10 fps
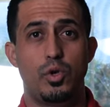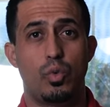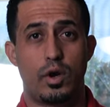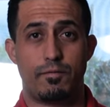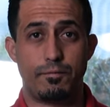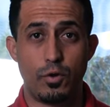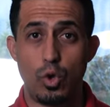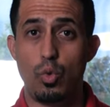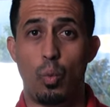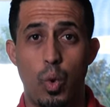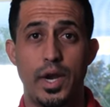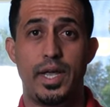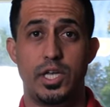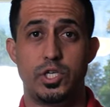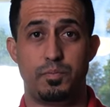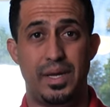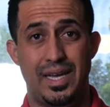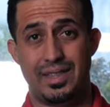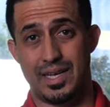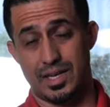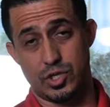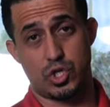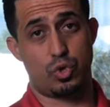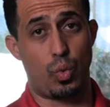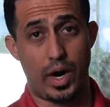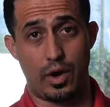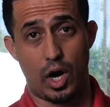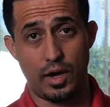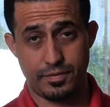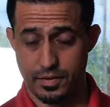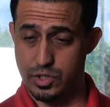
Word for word: you want a full 1 inch bead that is squared off.